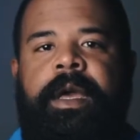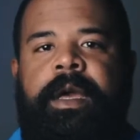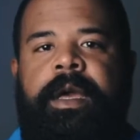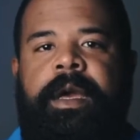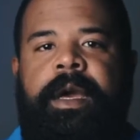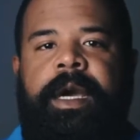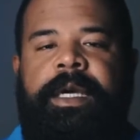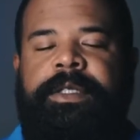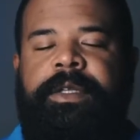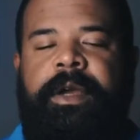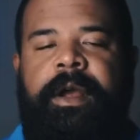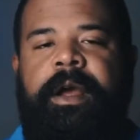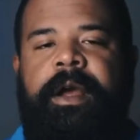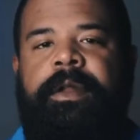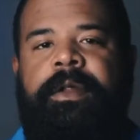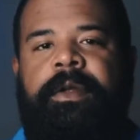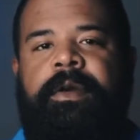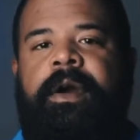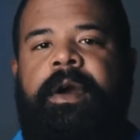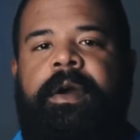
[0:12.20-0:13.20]
I started out in
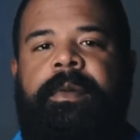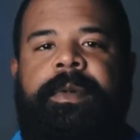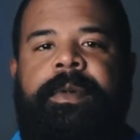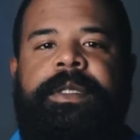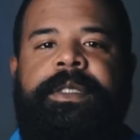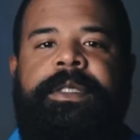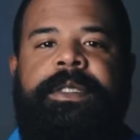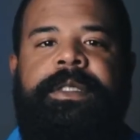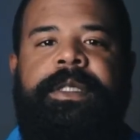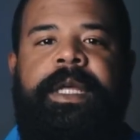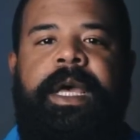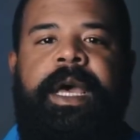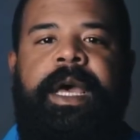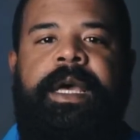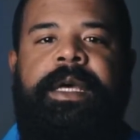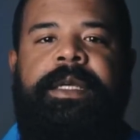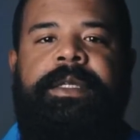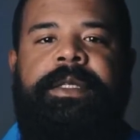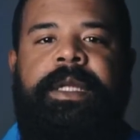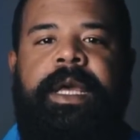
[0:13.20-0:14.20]
the car business
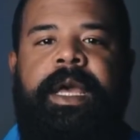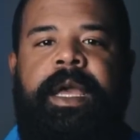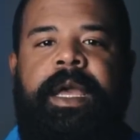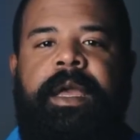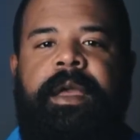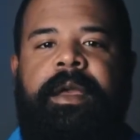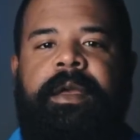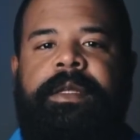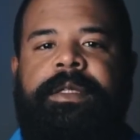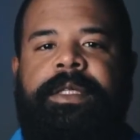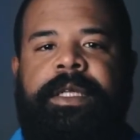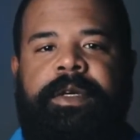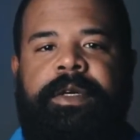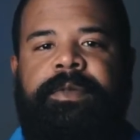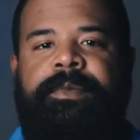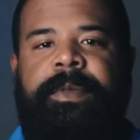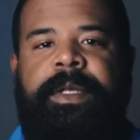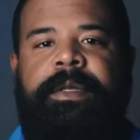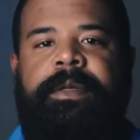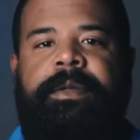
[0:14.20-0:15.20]
as a
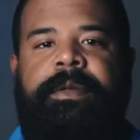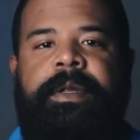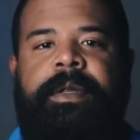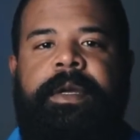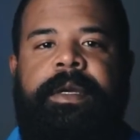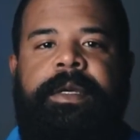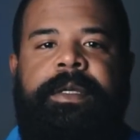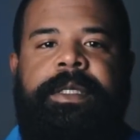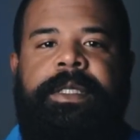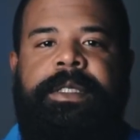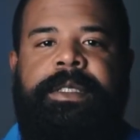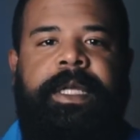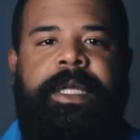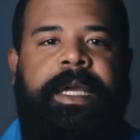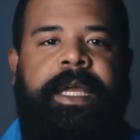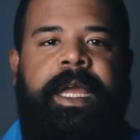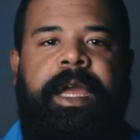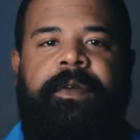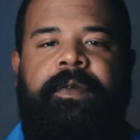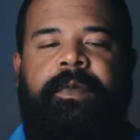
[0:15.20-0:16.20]
salesman, just
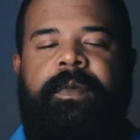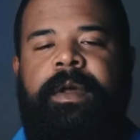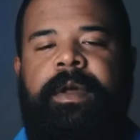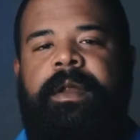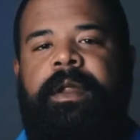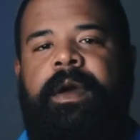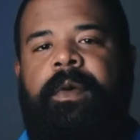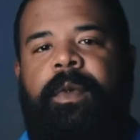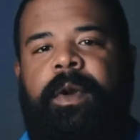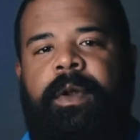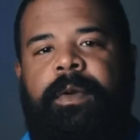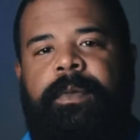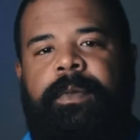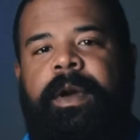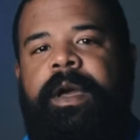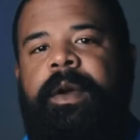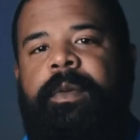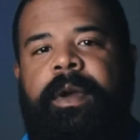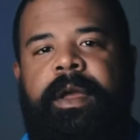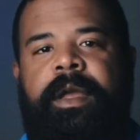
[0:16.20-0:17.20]
like everyone, and I worked
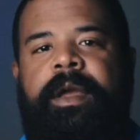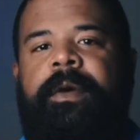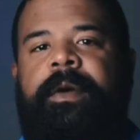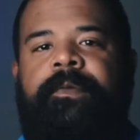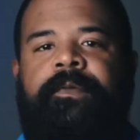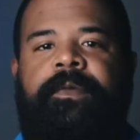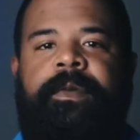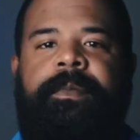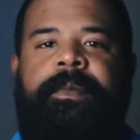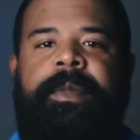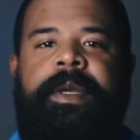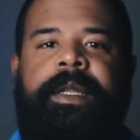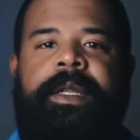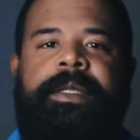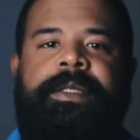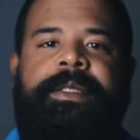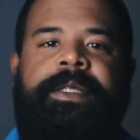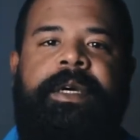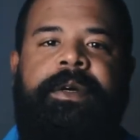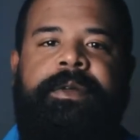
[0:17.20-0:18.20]
my way up from being a
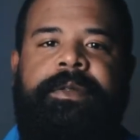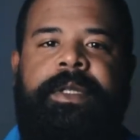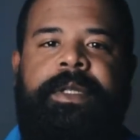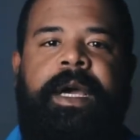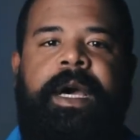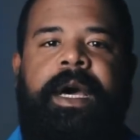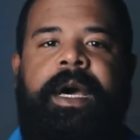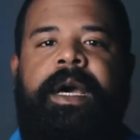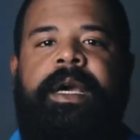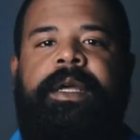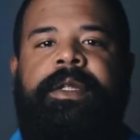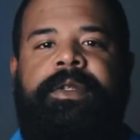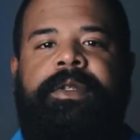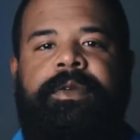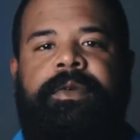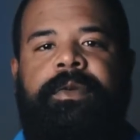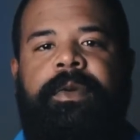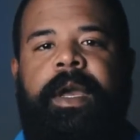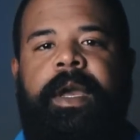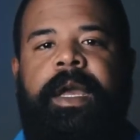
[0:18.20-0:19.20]
sales guy
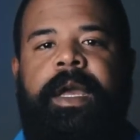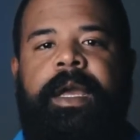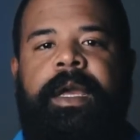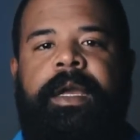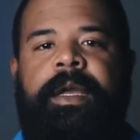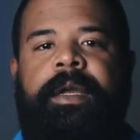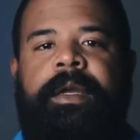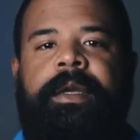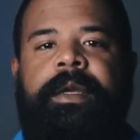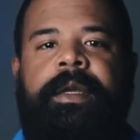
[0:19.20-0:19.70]
to a